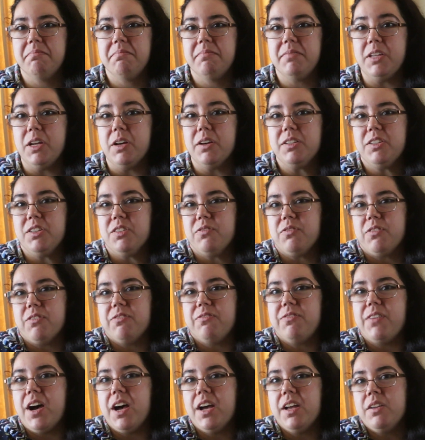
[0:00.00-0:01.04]
it's just for
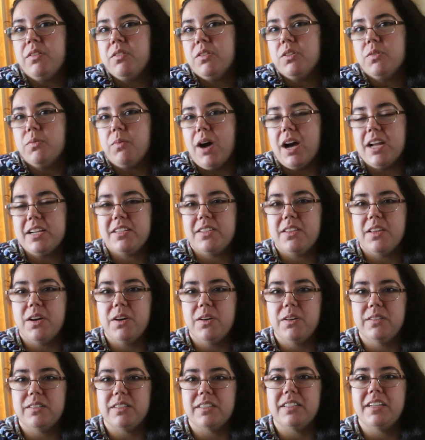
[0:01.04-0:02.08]
fun to watch
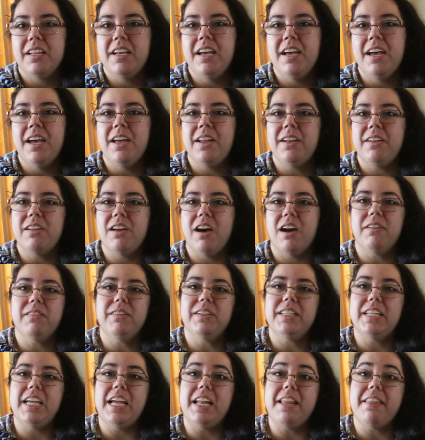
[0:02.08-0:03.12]
those and not
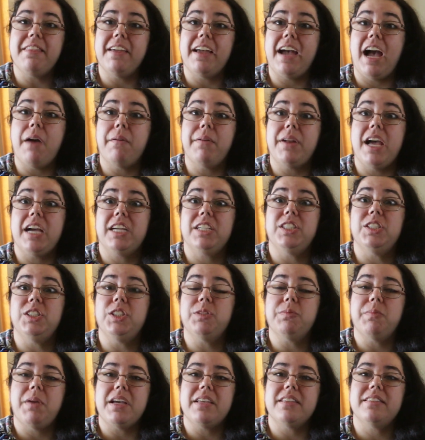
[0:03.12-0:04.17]
really anything I would actually
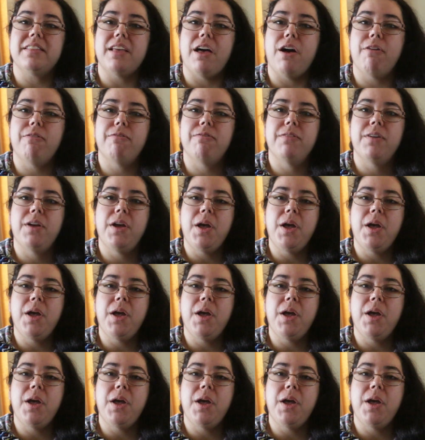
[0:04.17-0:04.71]
do myself.